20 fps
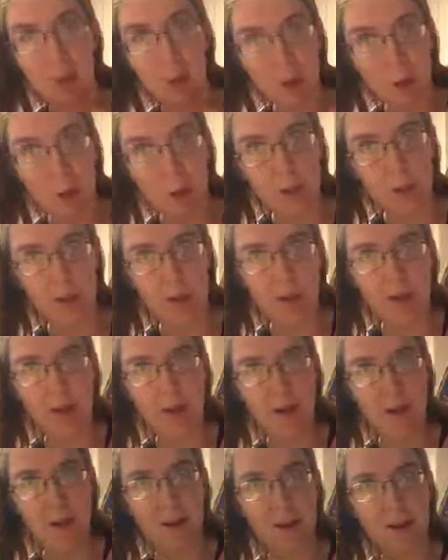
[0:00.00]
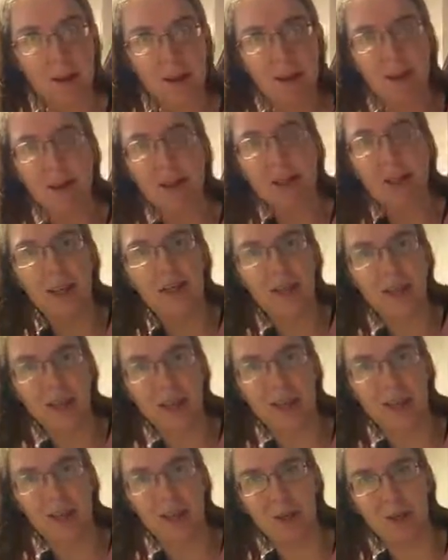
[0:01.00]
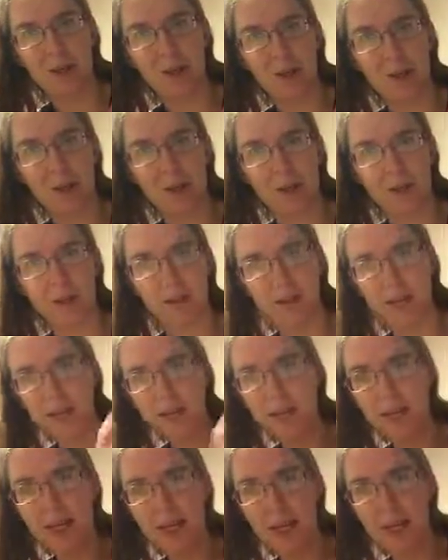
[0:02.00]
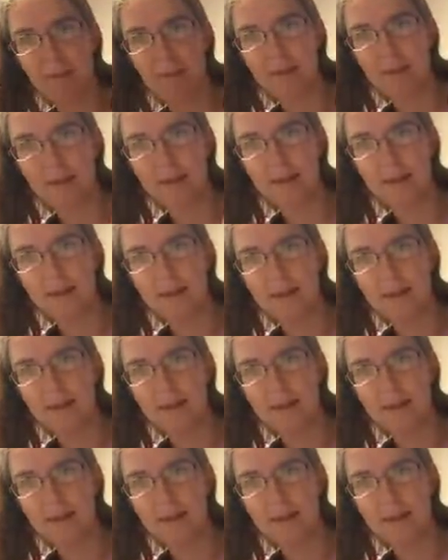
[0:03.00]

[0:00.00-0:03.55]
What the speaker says: me not to, you're giving me a new option. Try tapping.